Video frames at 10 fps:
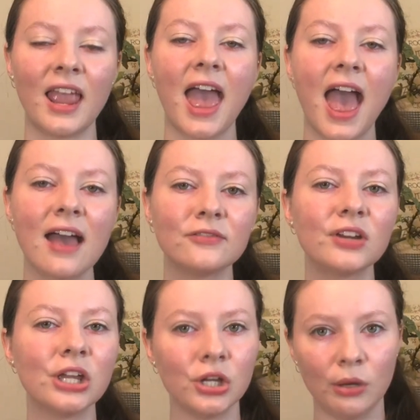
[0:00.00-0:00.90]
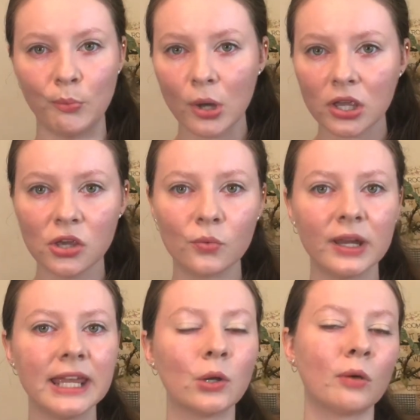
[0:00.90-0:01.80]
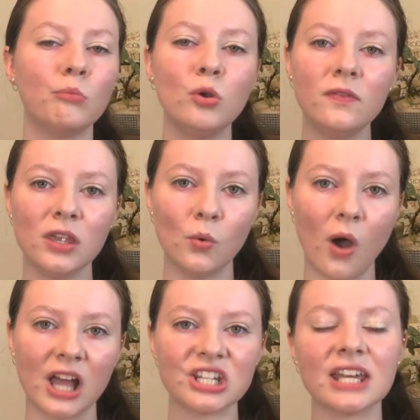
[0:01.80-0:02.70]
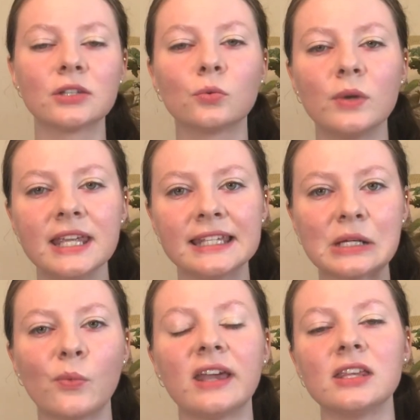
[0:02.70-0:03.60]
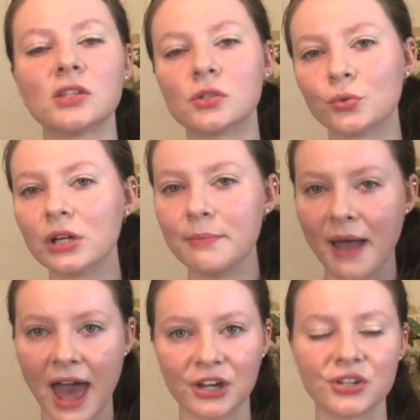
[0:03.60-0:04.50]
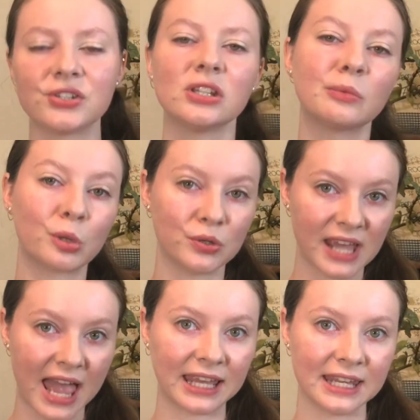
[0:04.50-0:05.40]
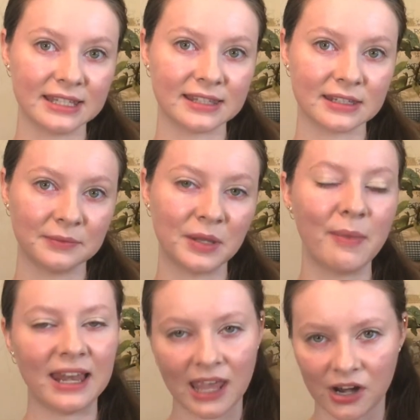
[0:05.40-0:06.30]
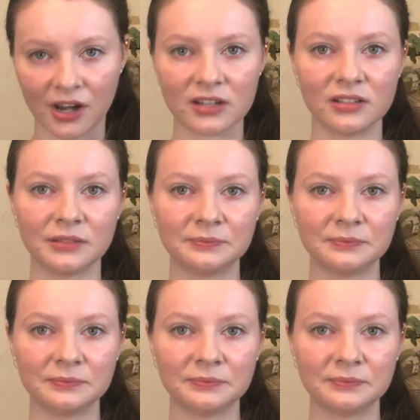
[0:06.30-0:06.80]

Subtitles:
Every good book you read or movie you watch has a reason why this story matters to the protagonist, the main character.